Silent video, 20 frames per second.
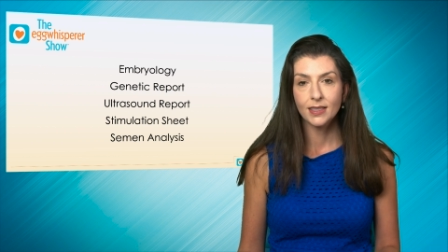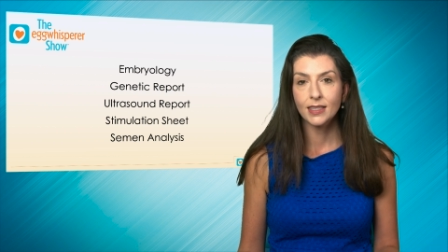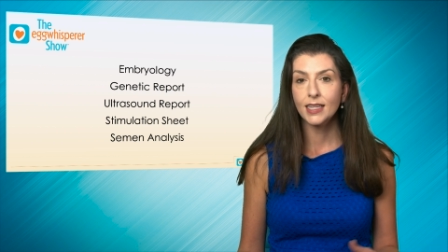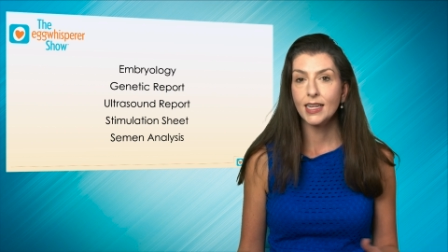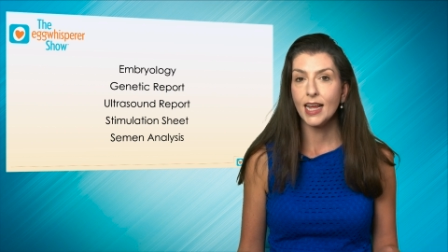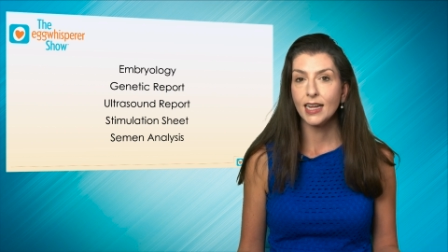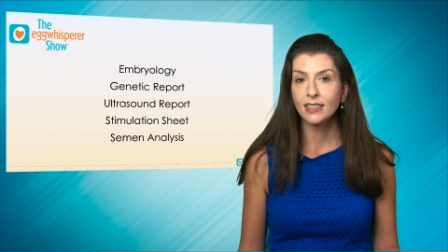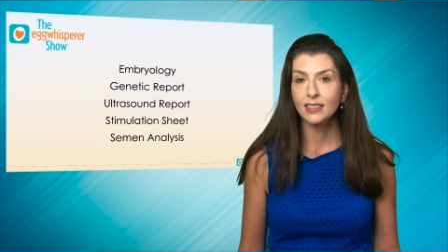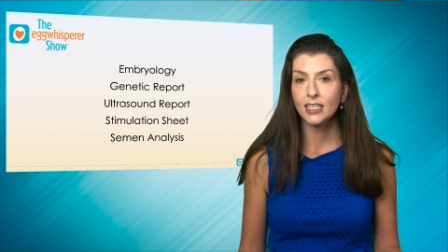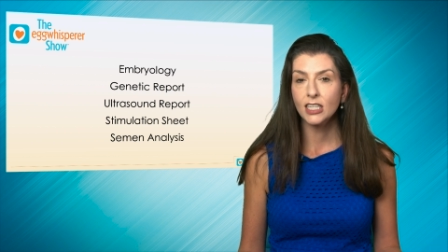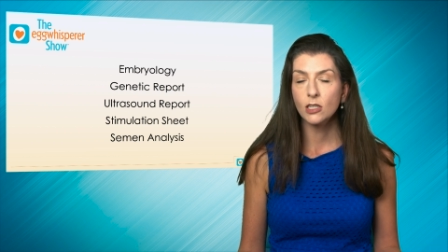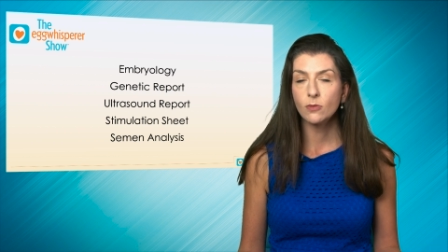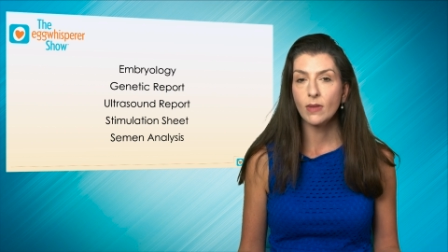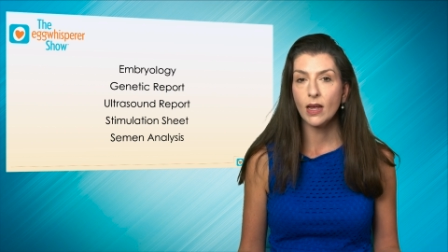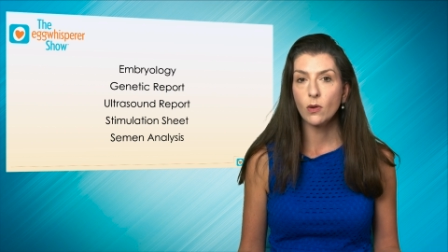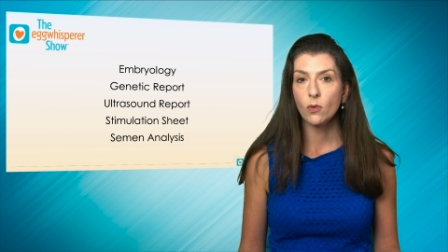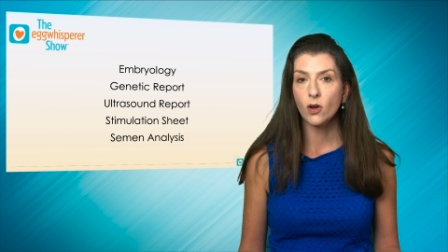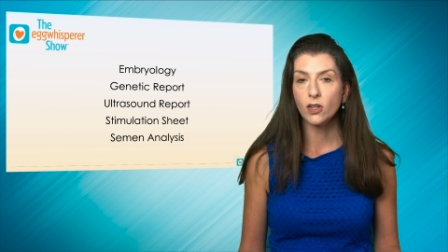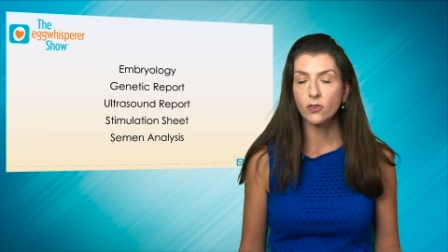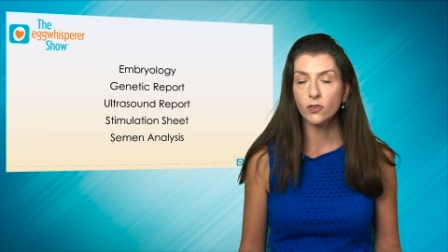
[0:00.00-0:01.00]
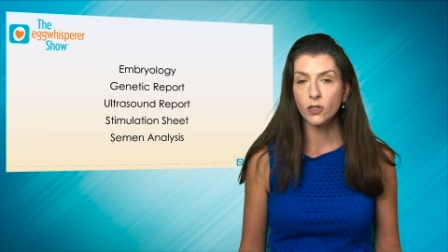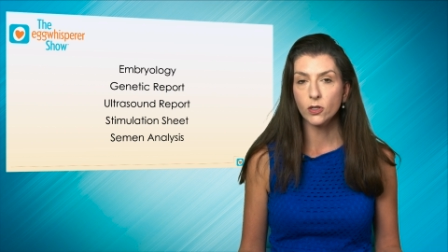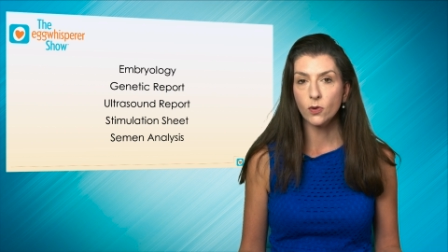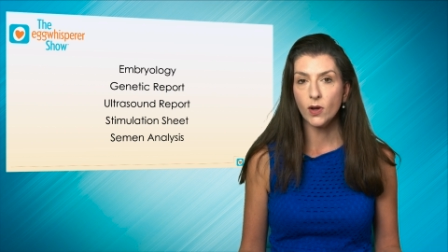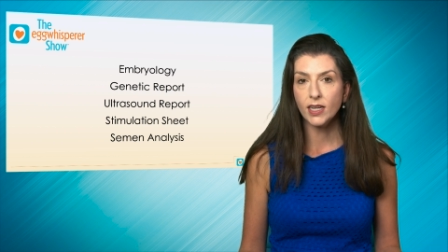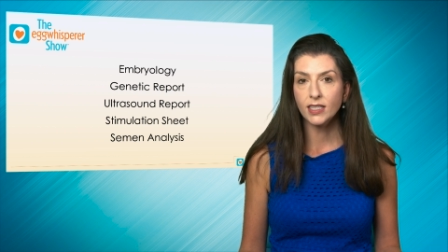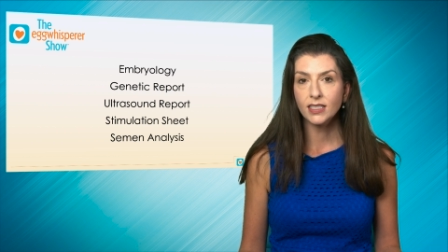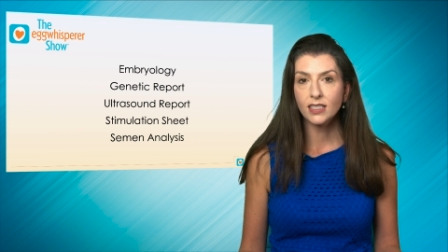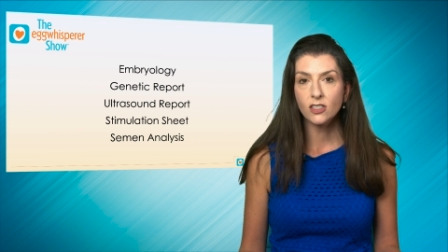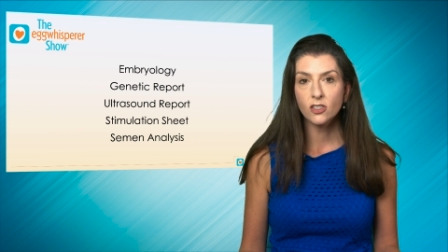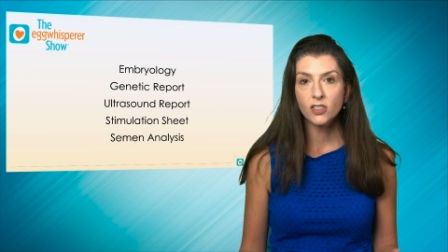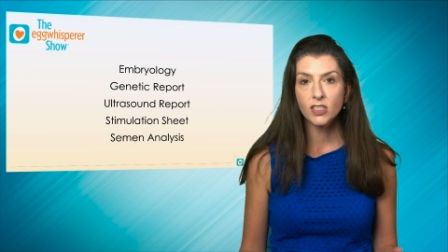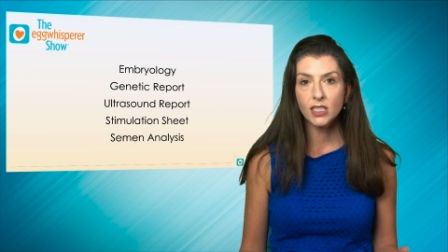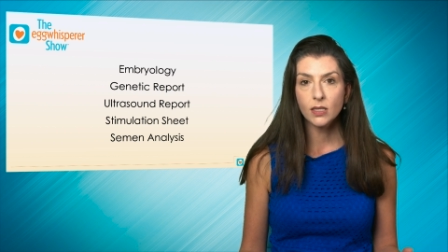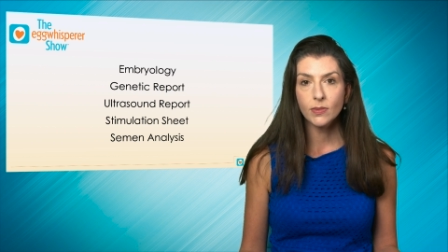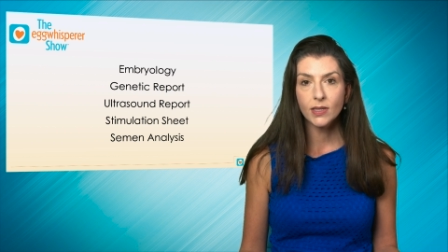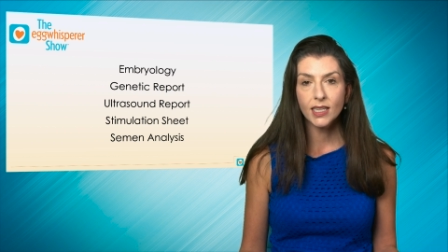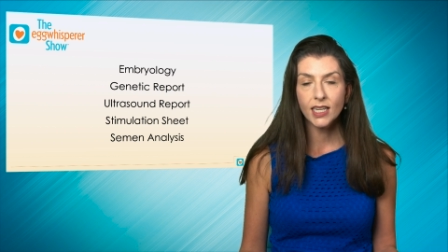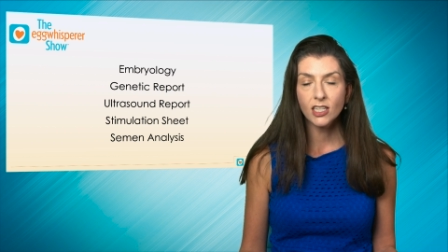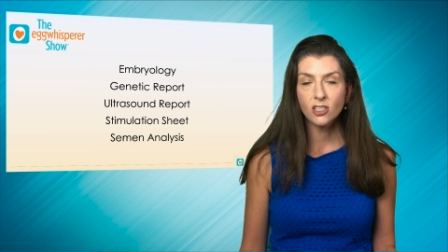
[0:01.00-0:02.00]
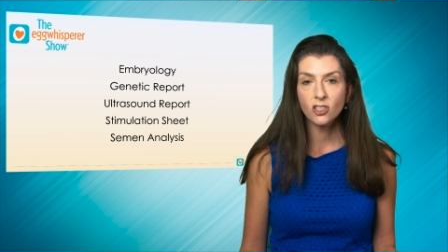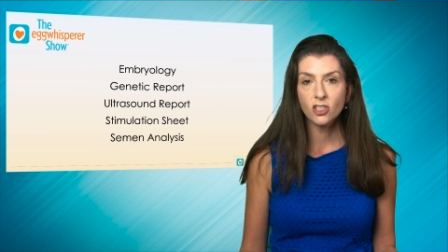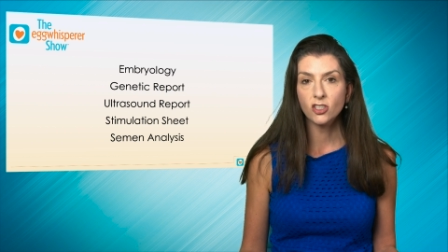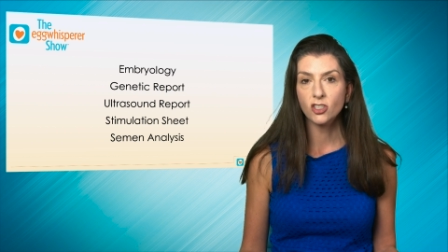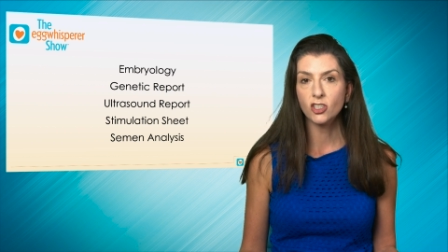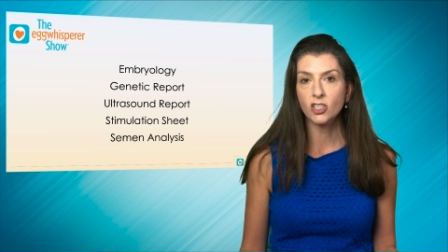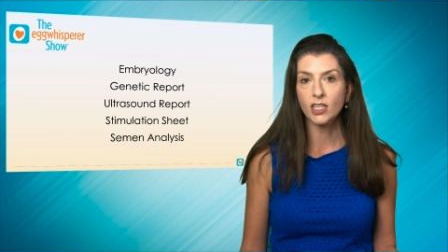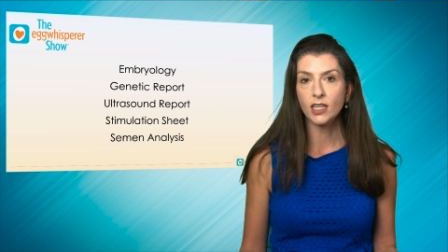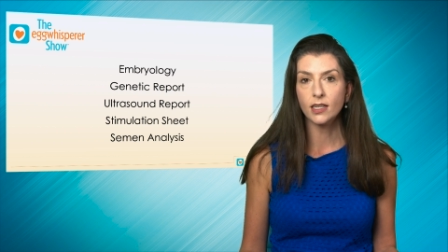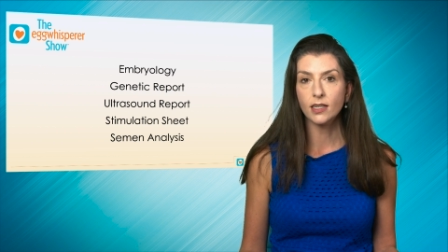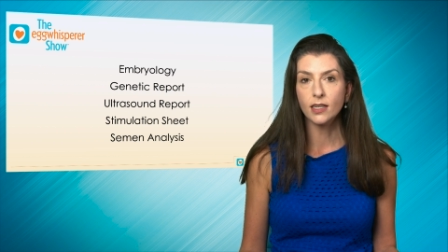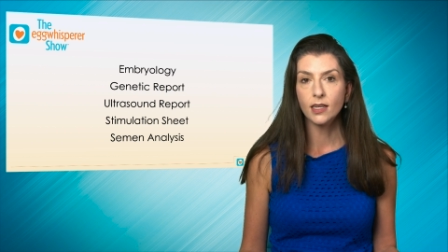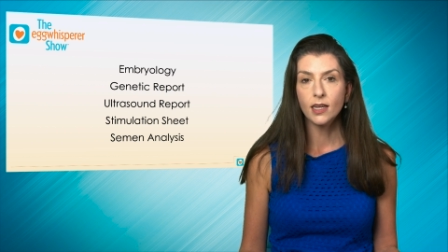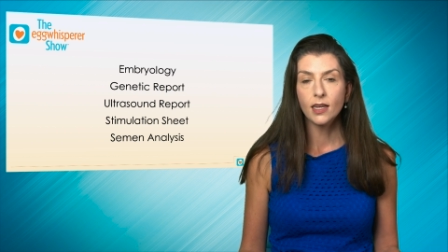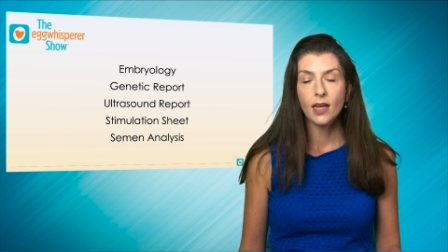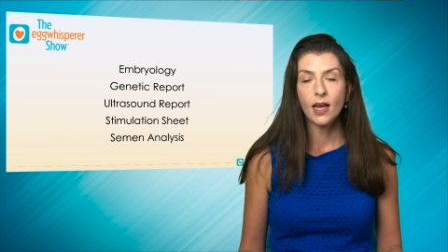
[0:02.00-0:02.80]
The next thing you might want to request is your stimulation sheet.